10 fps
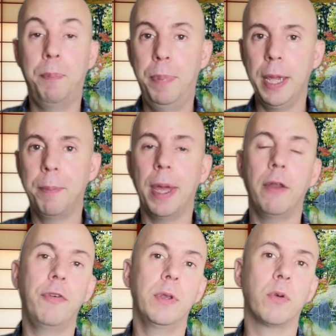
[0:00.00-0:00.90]
Big
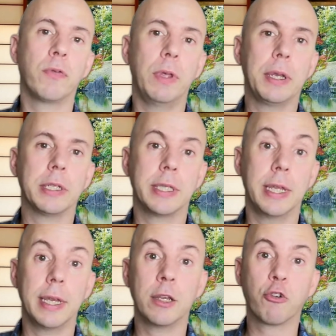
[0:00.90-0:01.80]
benefit of that is
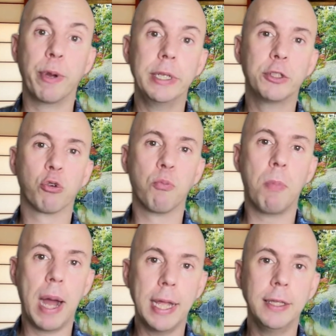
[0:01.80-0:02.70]
that it trains your
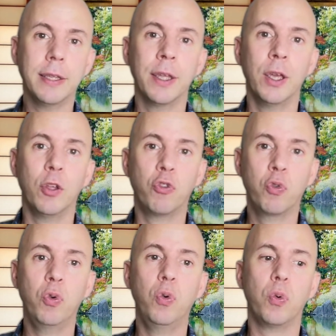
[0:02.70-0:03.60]
mind
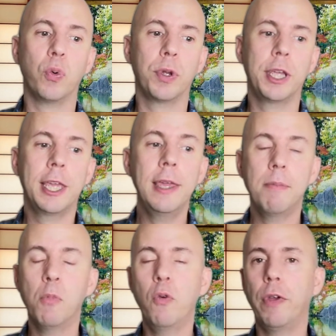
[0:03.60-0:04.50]
to
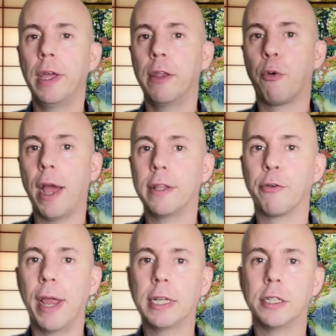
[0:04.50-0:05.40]
keep moving in the right
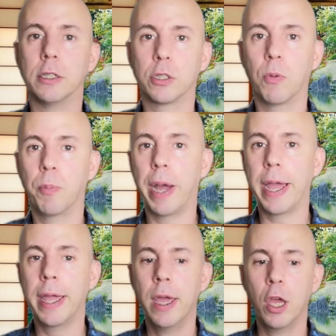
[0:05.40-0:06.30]
direction. So
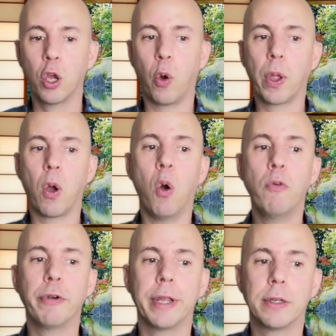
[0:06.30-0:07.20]
by going
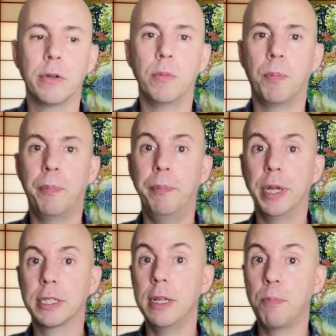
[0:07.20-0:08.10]
over that, you
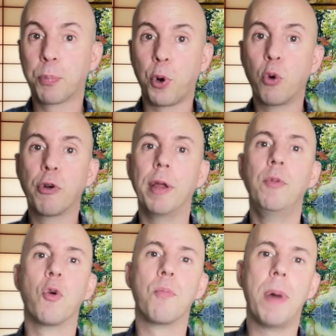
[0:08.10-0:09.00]
basically program
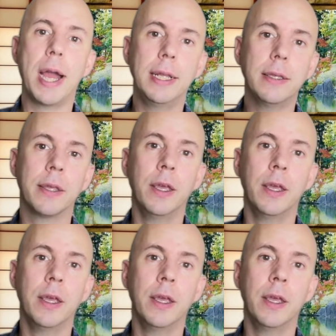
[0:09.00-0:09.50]
your mind